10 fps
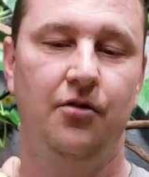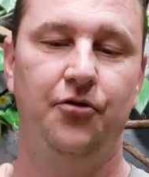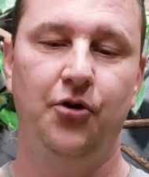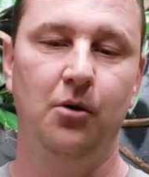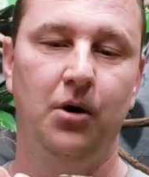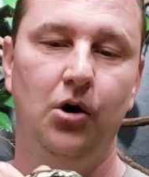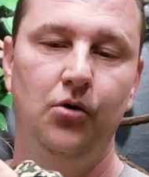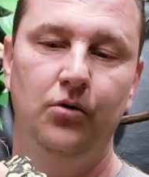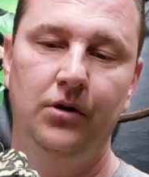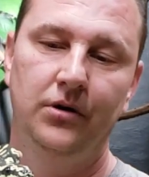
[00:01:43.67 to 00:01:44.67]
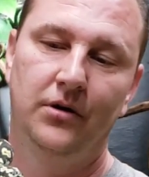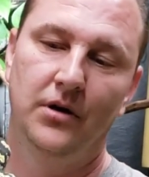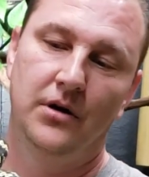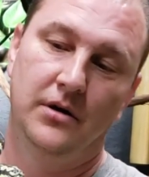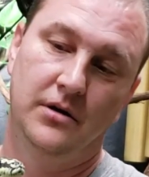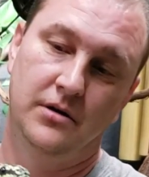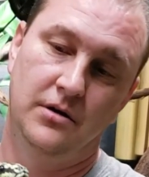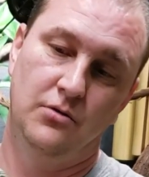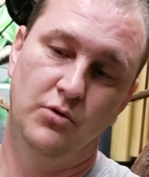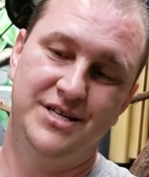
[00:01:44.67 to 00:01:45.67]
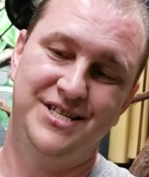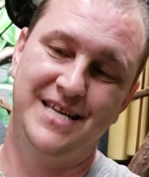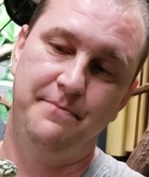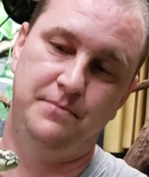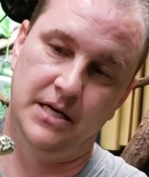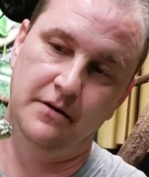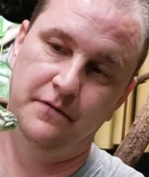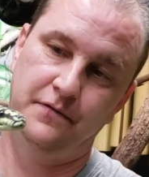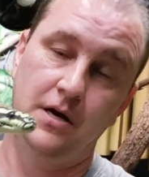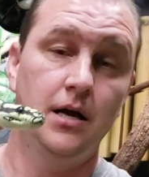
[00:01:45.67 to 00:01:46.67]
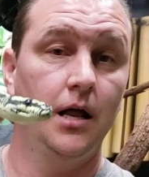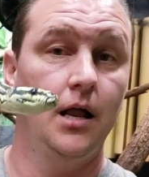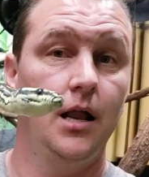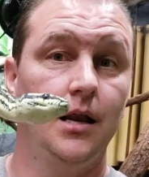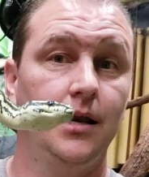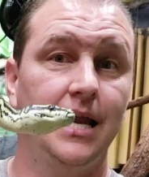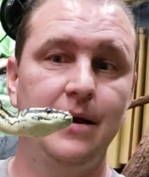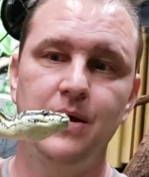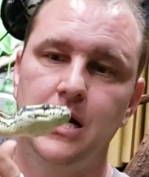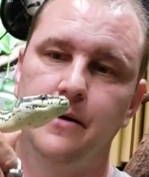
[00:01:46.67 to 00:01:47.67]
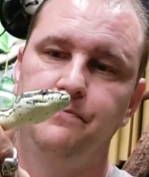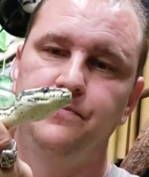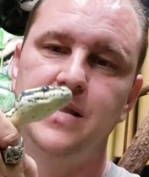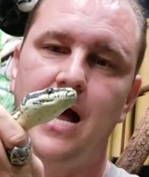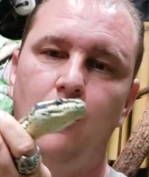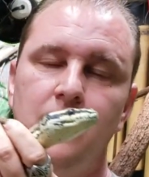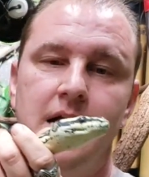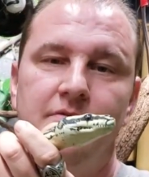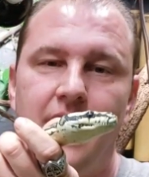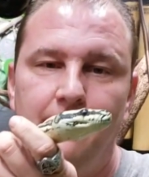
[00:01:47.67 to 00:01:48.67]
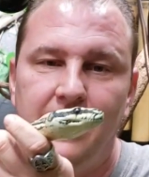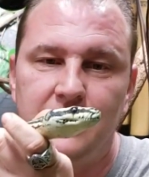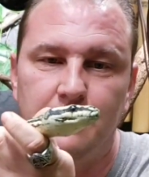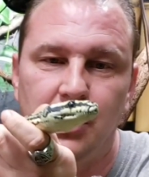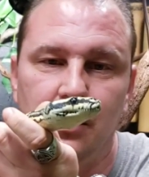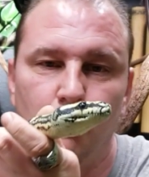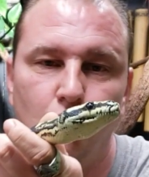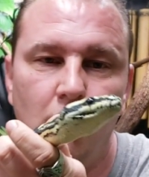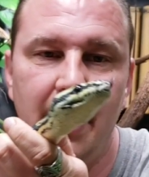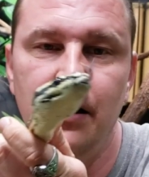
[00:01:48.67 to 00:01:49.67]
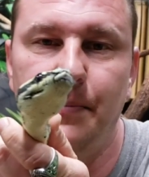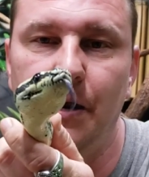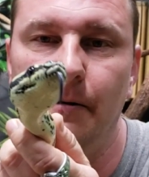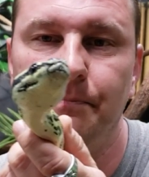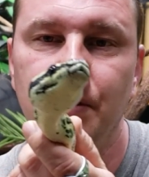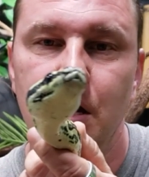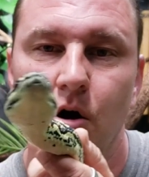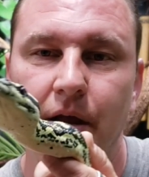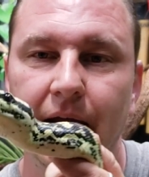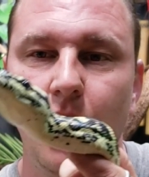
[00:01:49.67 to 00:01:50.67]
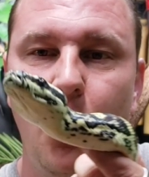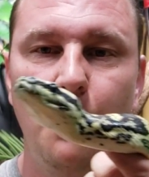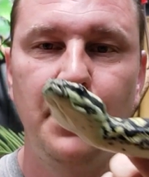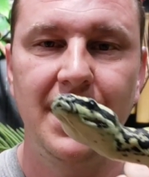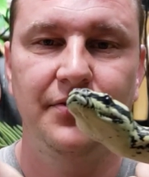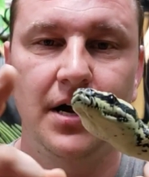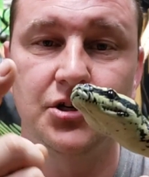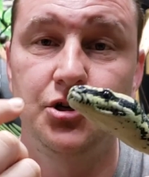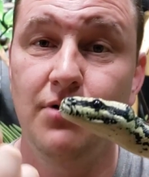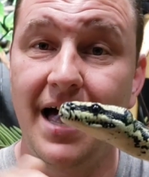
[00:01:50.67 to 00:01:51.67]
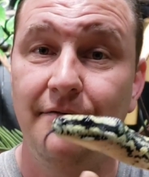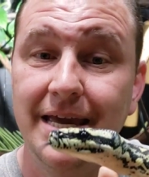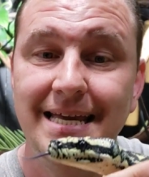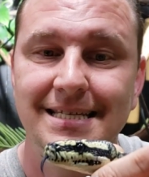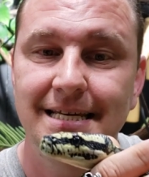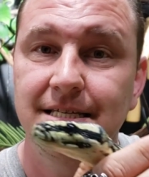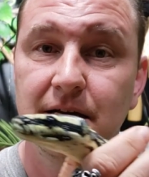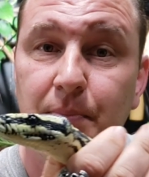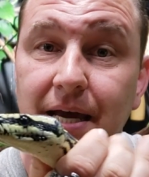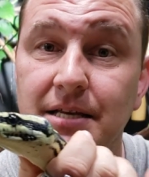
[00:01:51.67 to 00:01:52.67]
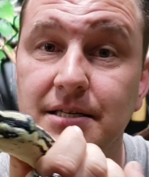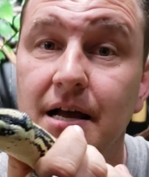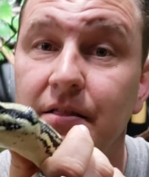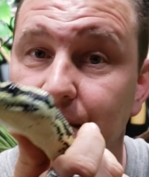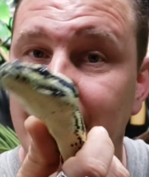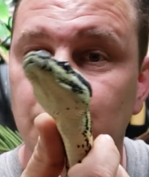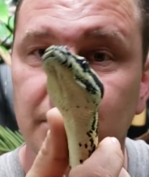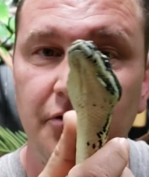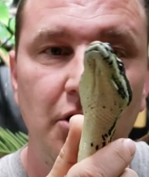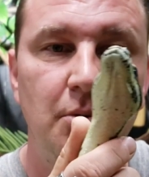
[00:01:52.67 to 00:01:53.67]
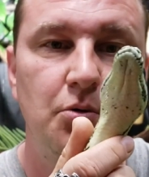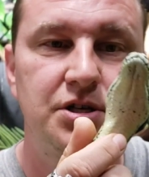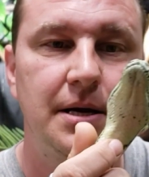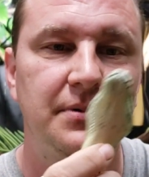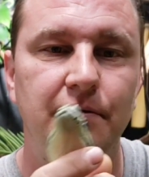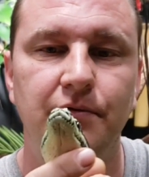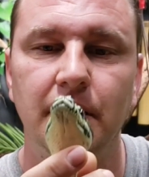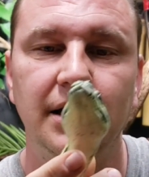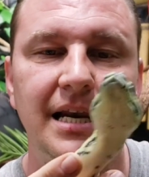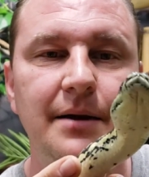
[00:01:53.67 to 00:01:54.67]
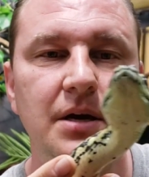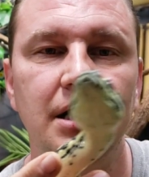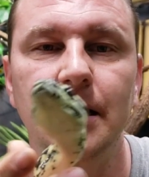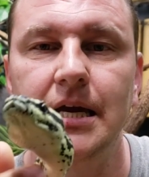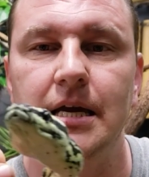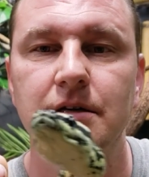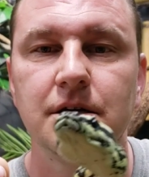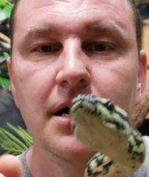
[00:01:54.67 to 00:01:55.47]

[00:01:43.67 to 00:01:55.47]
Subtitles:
thermoreceptive labia. Now, that means I'm going to come right up here. Okay, all pythons do have heat-sensing pits. That's what the thermoreceptive labia is